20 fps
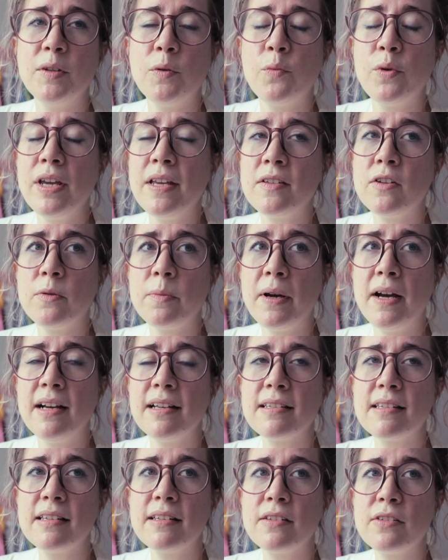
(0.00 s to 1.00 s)
Weeks are
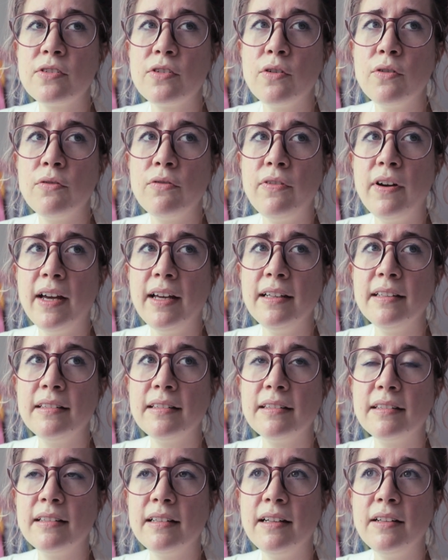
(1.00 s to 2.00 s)
passing so
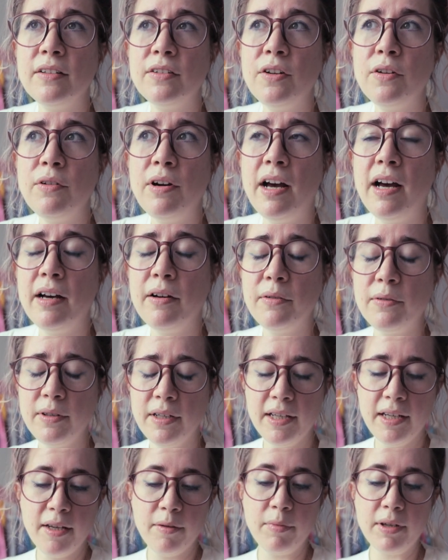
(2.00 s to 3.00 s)
fast. I don't know
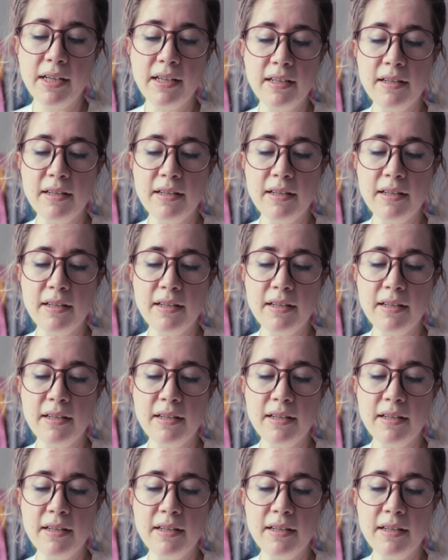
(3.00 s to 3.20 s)
how, but